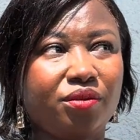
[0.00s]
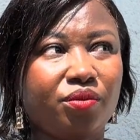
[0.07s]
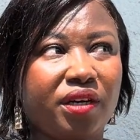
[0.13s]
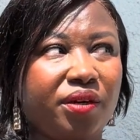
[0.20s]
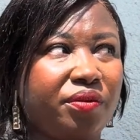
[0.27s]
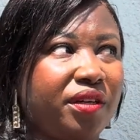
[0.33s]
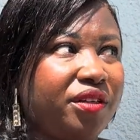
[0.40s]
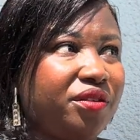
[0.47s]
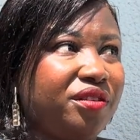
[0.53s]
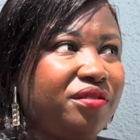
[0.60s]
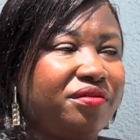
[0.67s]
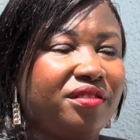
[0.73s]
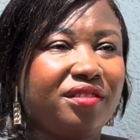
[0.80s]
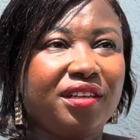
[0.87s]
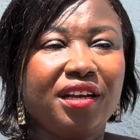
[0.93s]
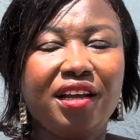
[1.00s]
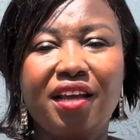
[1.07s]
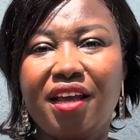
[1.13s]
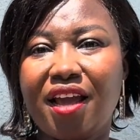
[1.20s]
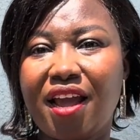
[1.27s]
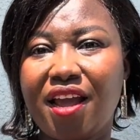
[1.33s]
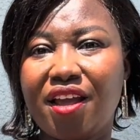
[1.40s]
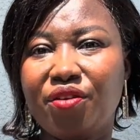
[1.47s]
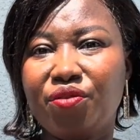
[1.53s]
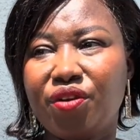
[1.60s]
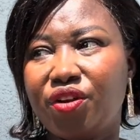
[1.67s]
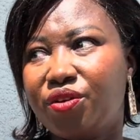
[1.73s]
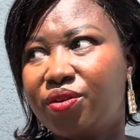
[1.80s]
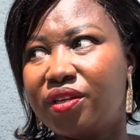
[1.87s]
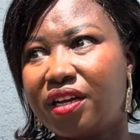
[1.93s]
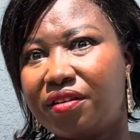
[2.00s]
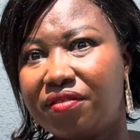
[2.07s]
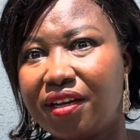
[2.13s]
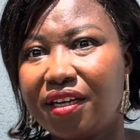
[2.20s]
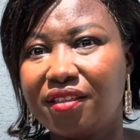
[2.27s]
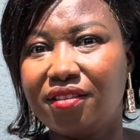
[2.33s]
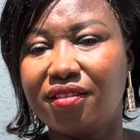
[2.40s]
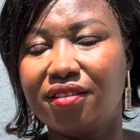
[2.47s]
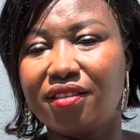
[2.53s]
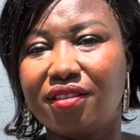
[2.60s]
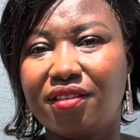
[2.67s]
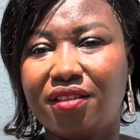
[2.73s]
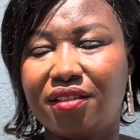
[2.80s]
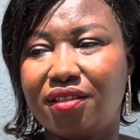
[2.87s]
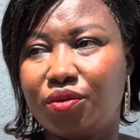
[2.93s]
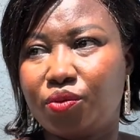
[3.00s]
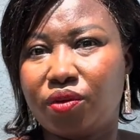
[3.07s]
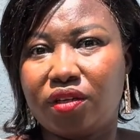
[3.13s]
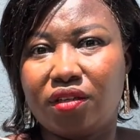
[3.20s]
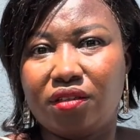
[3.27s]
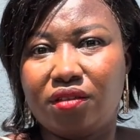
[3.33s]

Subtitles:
Why were you even angry? You could have handled it this way.